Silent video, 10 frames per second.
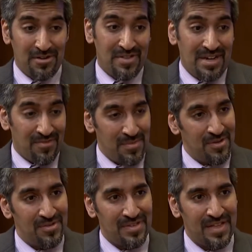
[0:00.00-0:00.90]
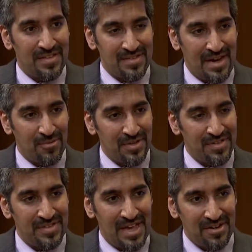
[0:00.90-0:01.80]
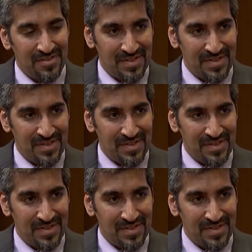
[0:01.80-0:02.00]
my understanding from you is that that's not really standard